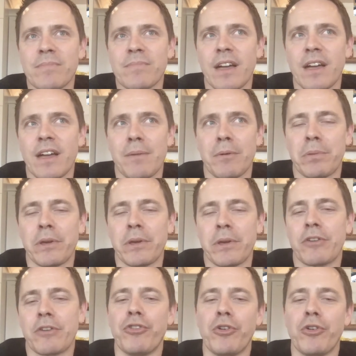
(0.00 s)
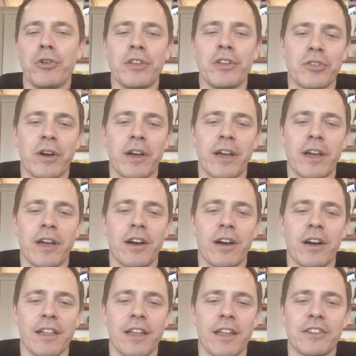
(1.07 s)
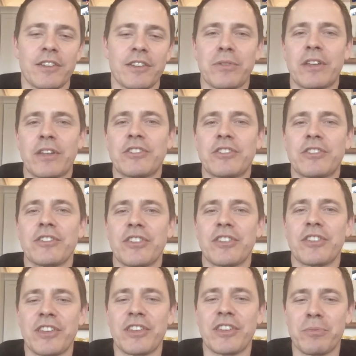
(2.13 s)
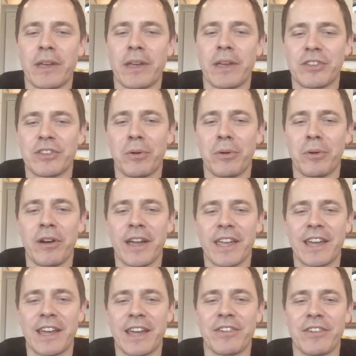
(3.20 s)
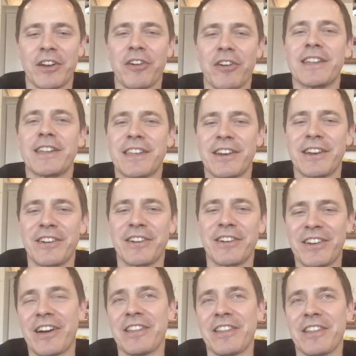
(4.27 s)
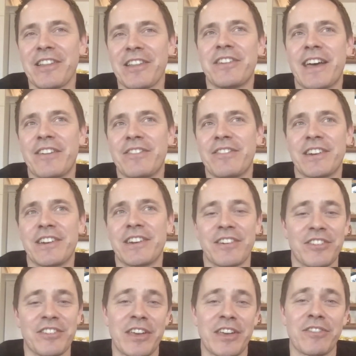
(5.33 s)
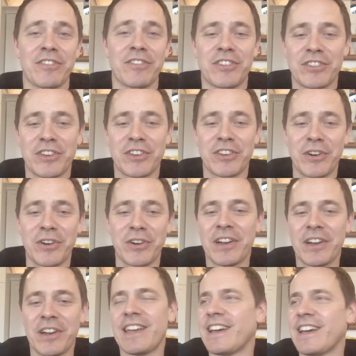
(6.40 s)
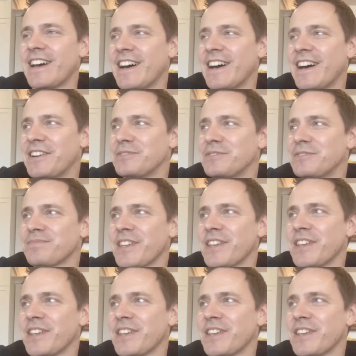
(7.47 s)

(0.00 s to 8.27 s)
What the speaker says: I'm a big foodie, so a lot of times I judge the cities based on where I can have a great dinner. I love to have dinner in San Francisco. You